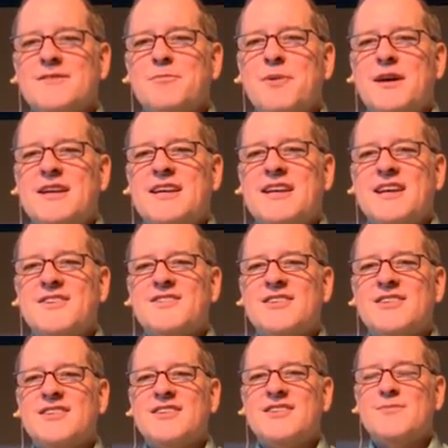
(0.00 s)
but he
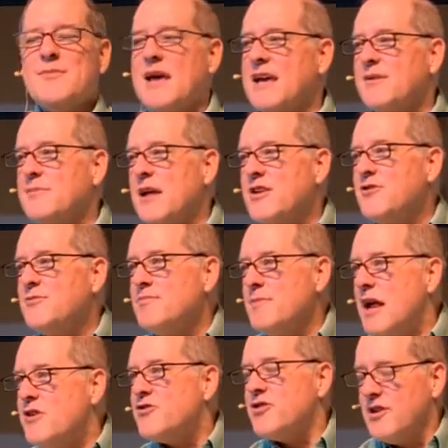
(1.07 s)
doesn't make
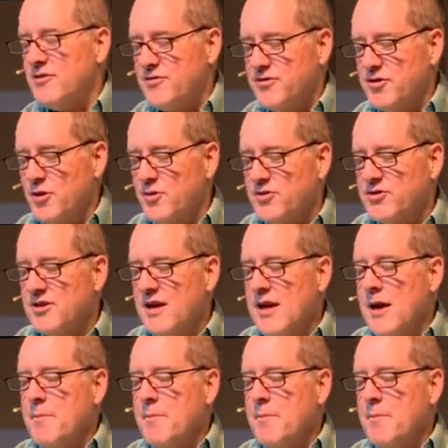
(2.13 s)
mention of Zeus.